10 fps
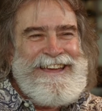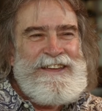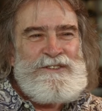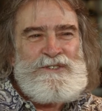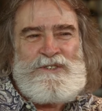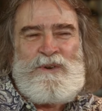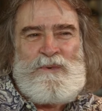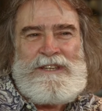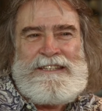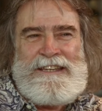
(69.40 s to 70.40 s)
And
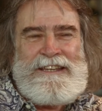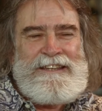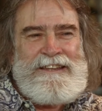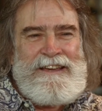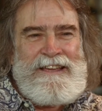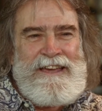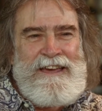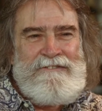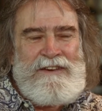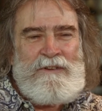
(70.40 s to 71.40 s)
so we did uh,
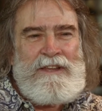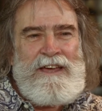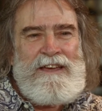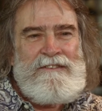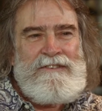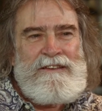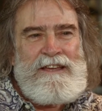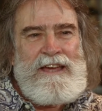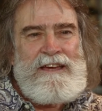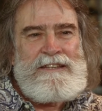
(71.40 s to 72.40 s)
Cafe Ole
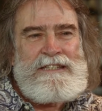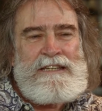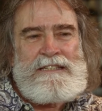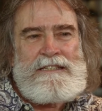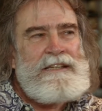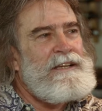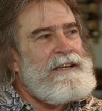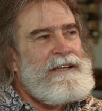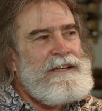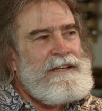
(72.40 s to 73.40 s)
uh, since
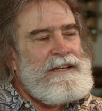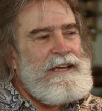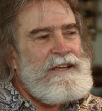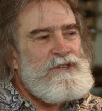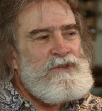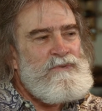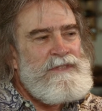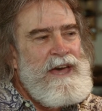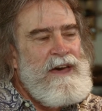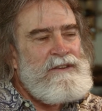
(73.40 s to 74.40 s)
uh,
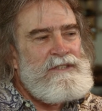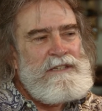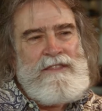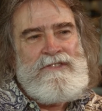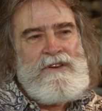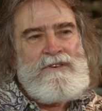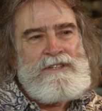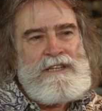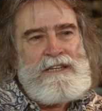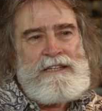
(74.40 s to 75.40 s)

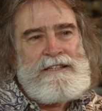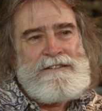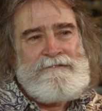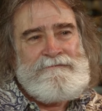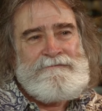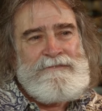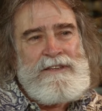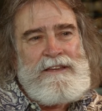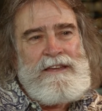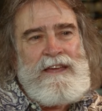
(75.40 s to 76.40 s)
2013.
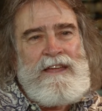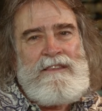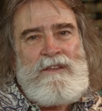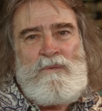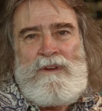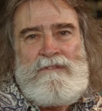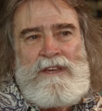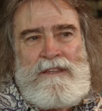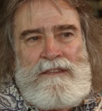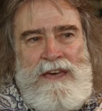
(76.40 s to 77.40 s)
And then we've
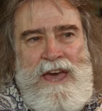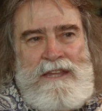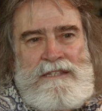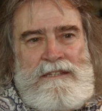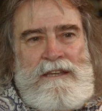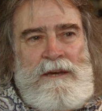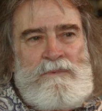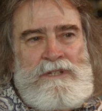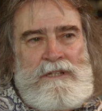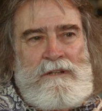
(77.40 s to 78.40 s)
done that
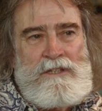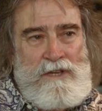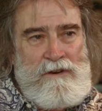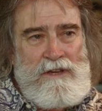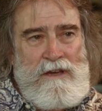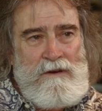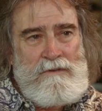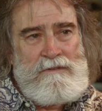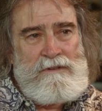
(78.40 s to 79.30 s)
up till a year ago.